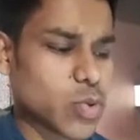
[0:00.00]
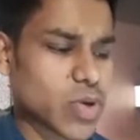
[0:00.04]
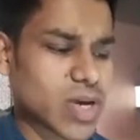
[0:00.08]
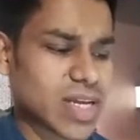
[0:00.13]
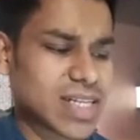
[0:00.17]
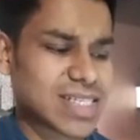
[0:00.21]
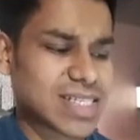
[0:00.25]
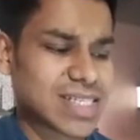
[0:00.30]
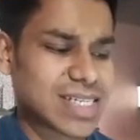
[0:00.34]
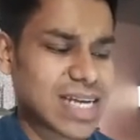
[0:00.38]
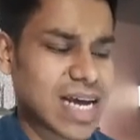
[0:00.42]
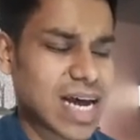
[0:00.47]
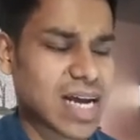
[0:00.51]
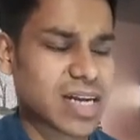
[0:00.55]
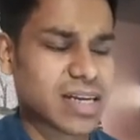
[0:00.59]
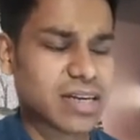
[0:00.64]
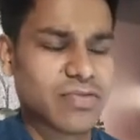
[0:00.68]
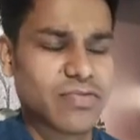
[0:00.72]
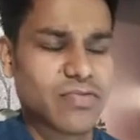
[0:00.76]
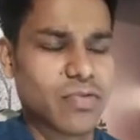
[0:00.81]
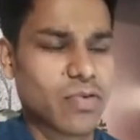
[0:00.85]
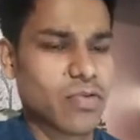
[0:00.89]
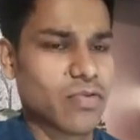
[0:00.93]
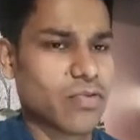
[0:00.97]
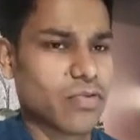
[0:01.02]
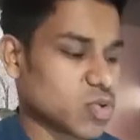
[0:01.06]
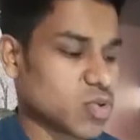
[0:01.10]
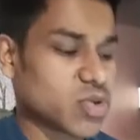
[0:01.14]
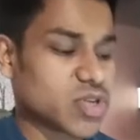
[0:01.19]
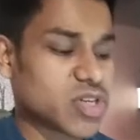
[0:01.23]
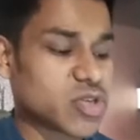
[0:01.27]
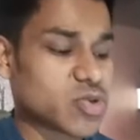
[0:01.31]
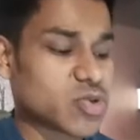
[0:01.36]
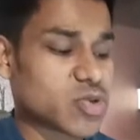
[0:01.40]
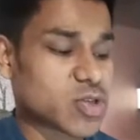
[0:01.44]
you can start it for you
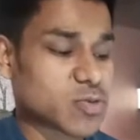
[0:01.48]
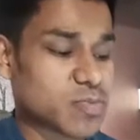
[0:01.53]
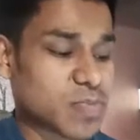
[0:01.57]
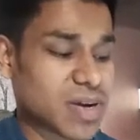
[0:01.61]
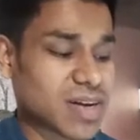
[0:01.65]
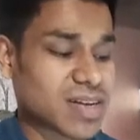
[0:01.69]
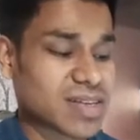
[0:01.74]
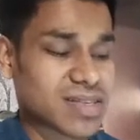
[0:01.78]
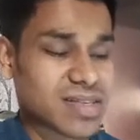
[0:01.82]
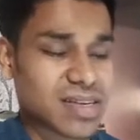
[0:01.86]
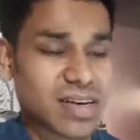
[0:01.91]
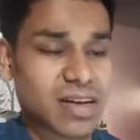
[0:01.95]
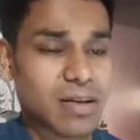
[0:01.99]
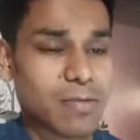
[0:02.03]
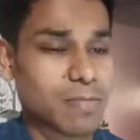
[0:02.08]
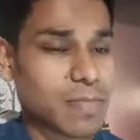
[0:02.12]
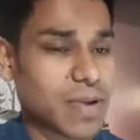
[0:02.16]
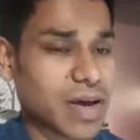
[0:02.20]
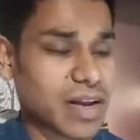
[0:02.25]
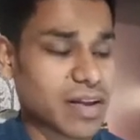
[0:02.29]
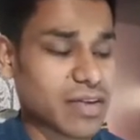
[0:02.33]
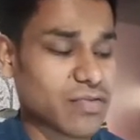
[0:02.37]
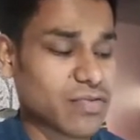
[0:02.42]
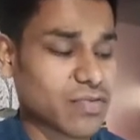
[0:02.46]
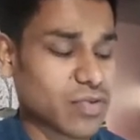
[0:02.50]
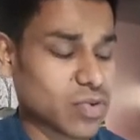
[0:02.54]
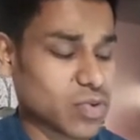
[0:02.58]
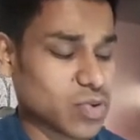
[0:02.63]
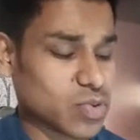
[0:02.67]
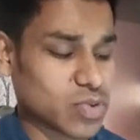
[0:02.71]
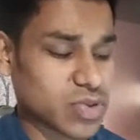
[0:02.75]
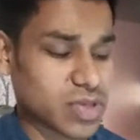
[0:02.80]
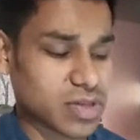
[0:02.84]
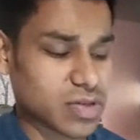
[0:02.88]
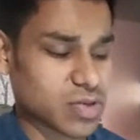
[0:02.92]
don't need to spend a single penny for
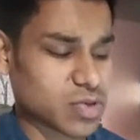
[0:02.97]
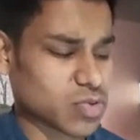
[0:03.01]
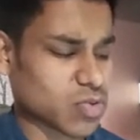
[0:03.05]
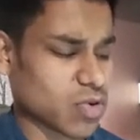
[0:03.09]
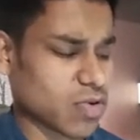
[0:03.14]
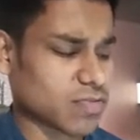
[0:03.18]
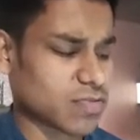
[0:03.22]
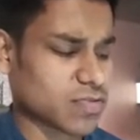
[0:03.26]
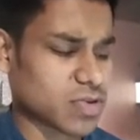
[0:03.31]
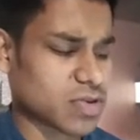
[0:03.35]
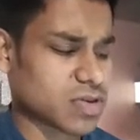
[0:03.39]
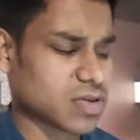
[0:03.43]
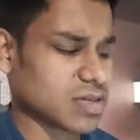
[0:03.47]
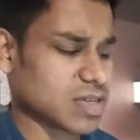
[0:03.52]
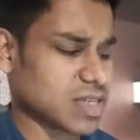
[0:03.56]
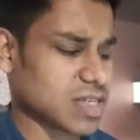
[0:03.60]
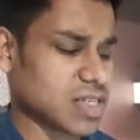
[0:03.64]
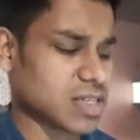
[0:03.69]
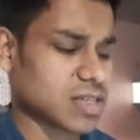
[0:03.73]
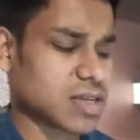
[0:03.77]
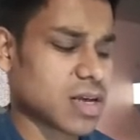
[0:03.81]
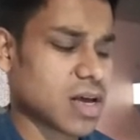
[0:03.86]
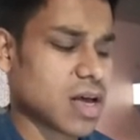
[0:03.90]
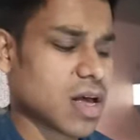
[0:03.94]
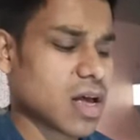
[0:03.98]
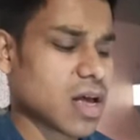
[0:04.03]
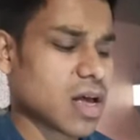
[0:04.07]
using the software these